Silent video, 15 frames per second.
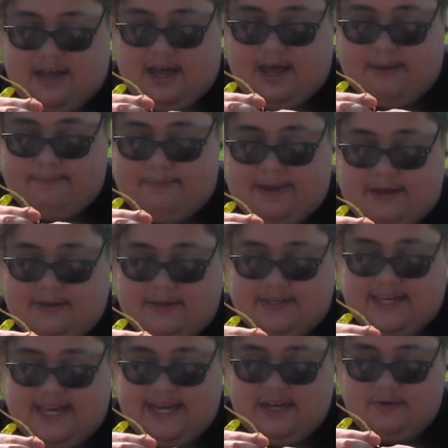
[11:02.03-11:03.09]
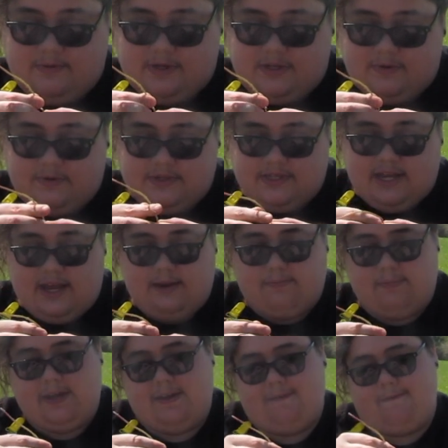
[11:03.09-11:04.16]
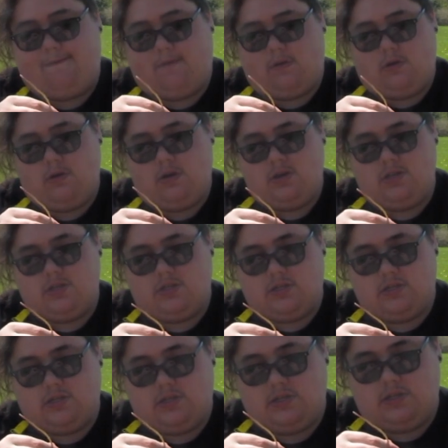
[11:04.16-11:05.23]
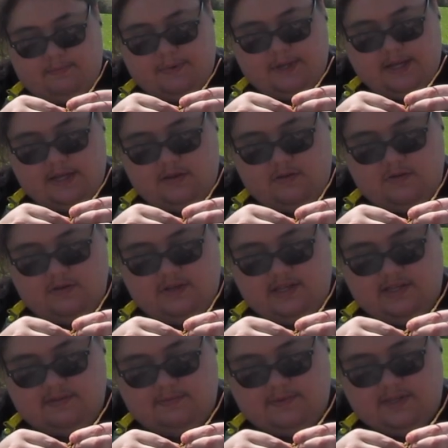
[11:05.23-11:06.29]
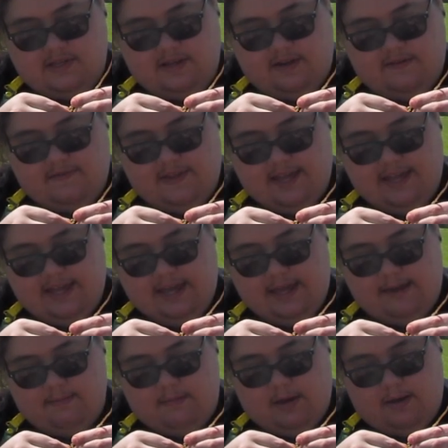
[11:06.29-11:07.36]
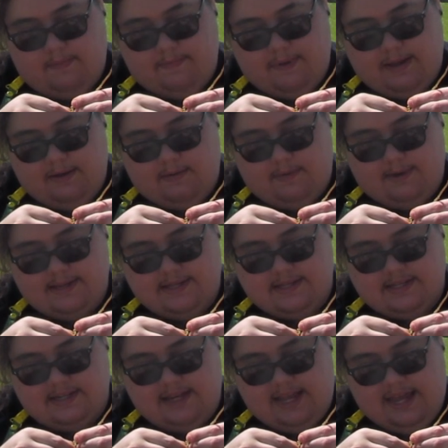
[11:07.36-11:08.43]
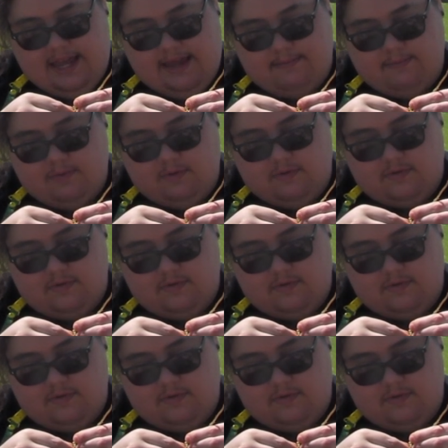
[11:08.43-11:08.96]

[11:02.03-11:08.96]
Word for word: on Beltane, which was on May 1st, but due to some stuff that came up, I wasn't able